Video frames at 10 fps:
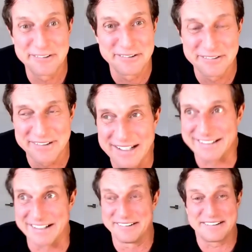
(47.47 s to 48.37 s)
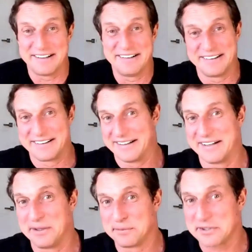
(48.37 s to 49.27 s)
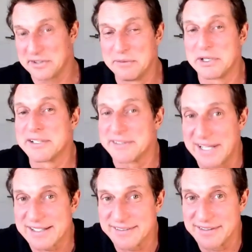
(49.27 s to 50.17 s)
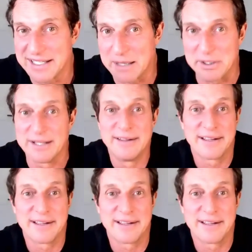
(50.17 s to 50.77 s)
Like, okay, it helps sleep because it acts like GABA,